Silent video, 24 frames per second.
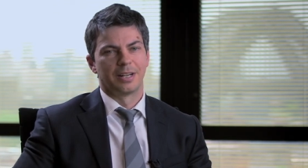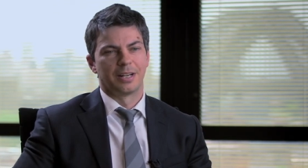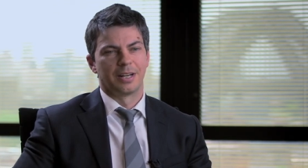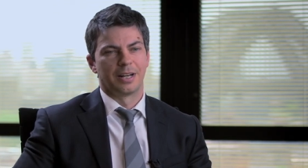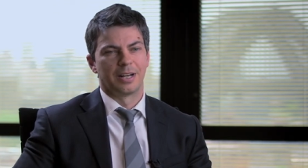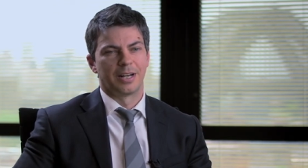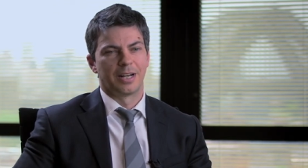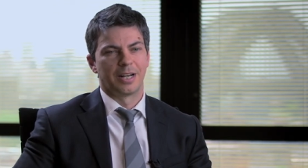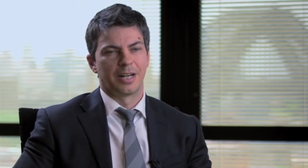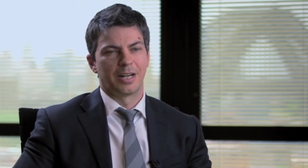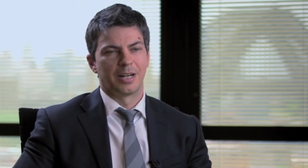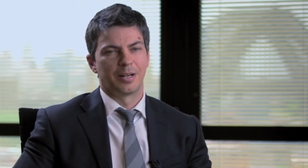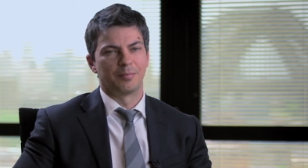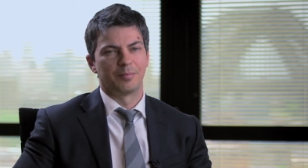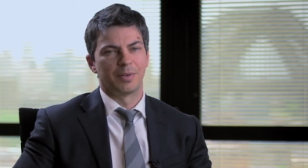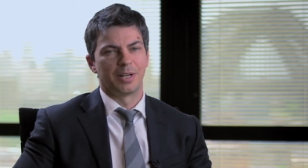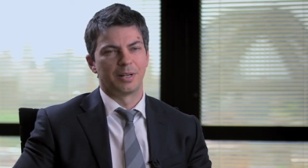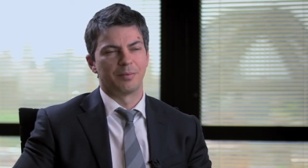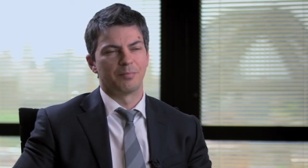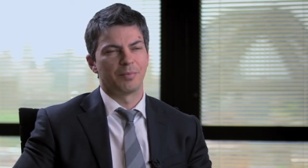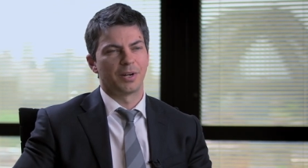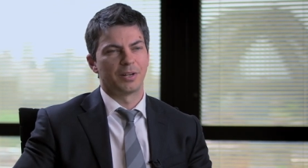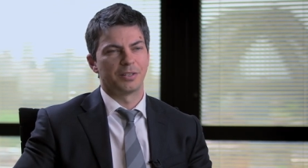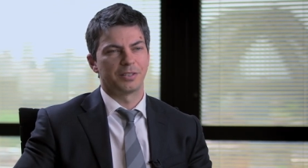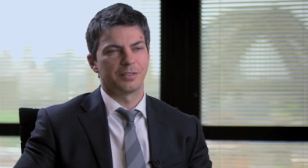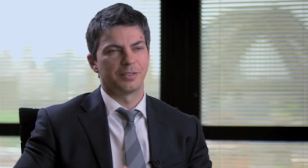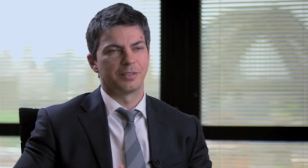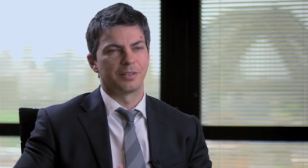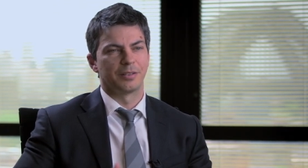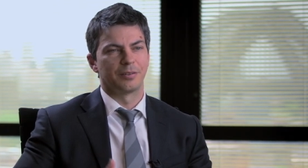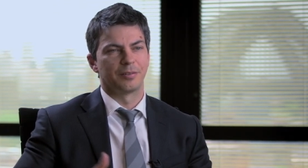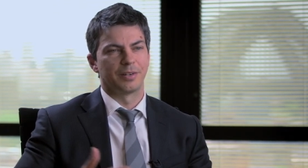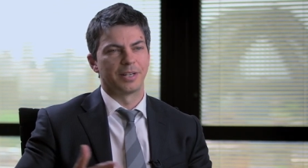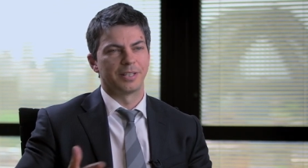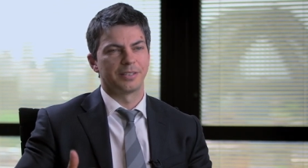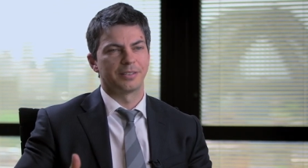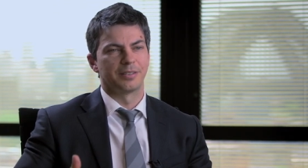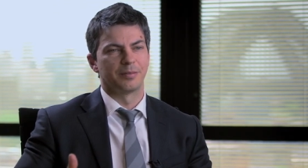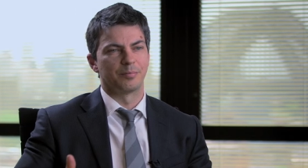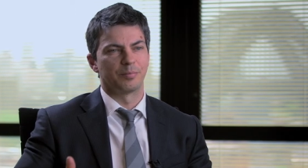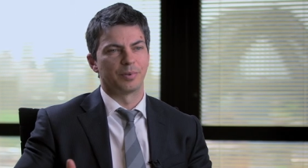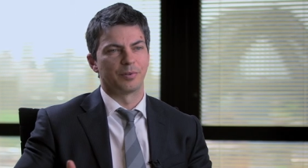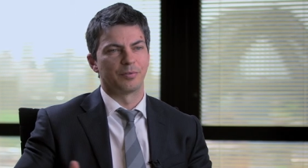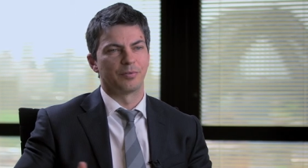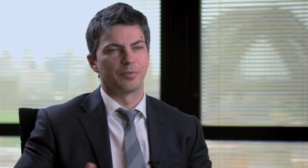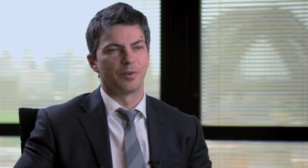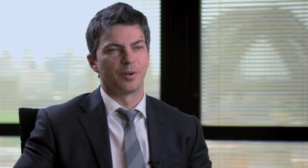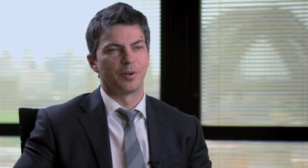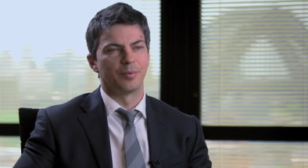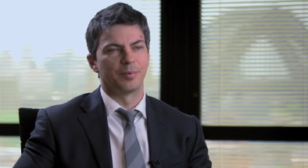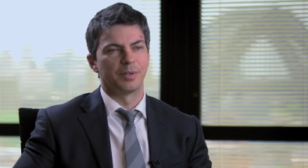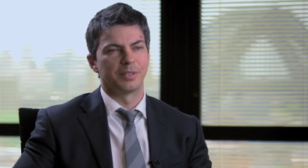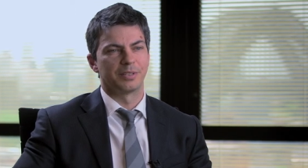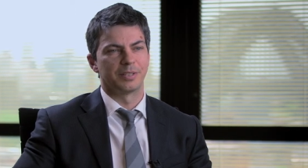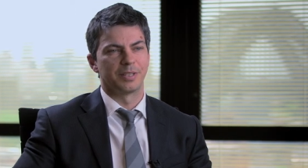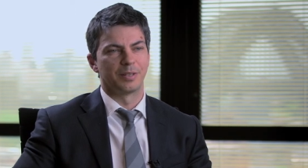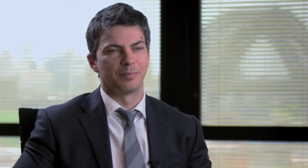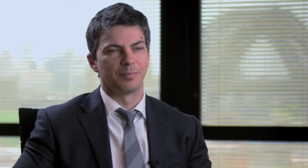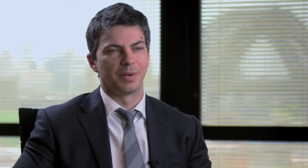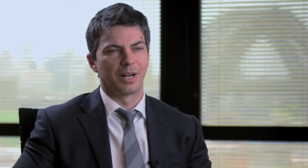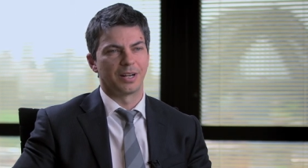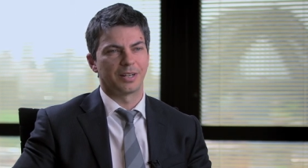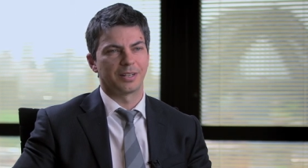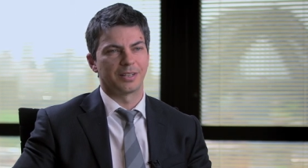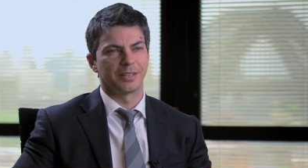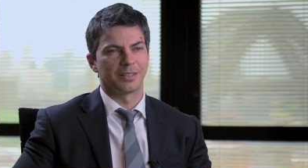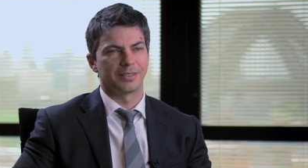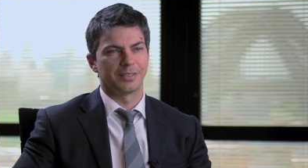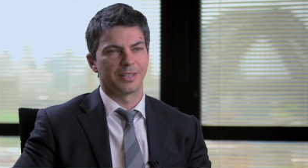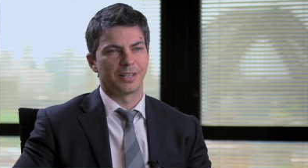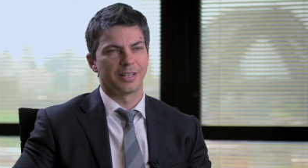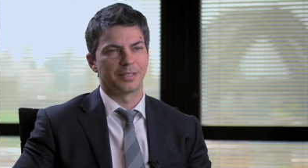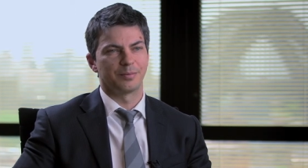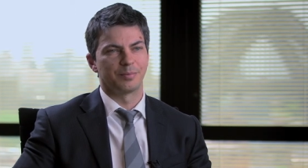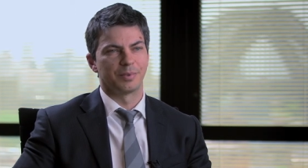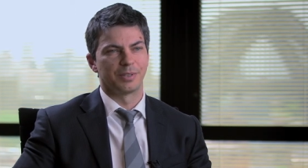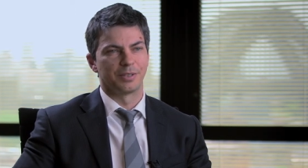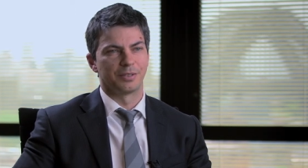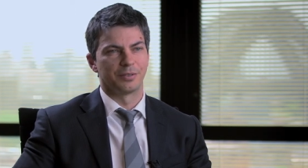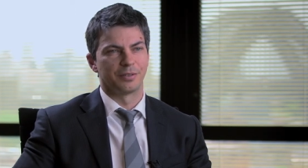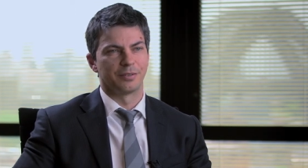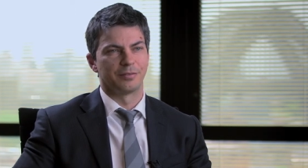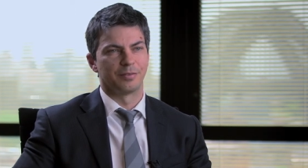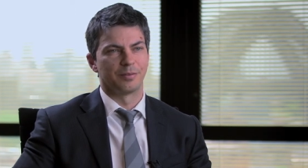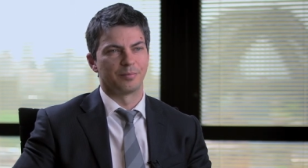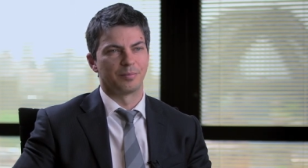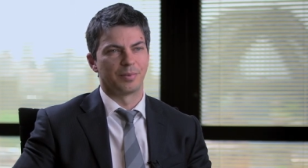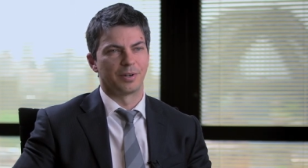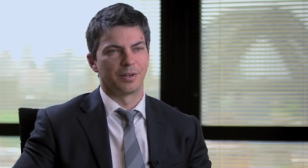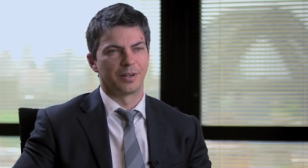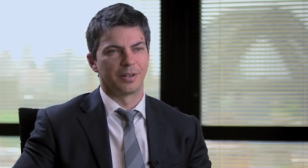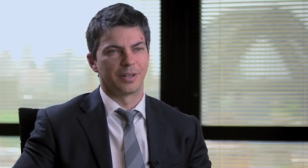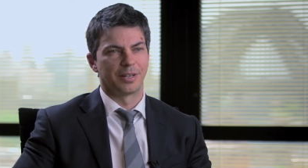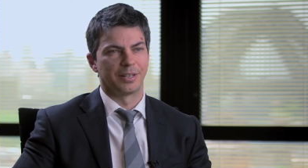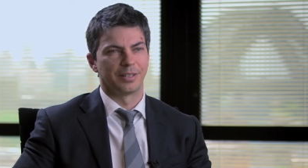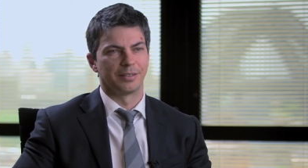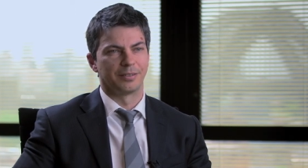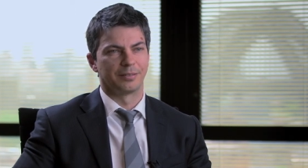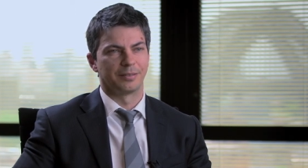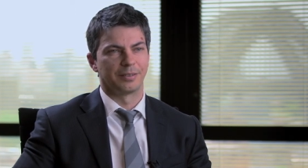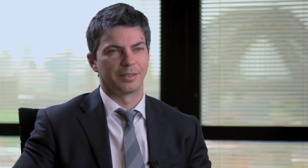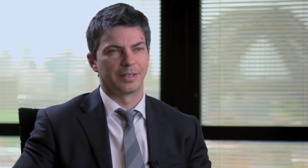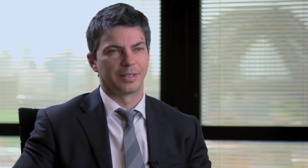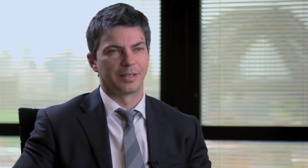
And most of the recent performance in markets has been driven by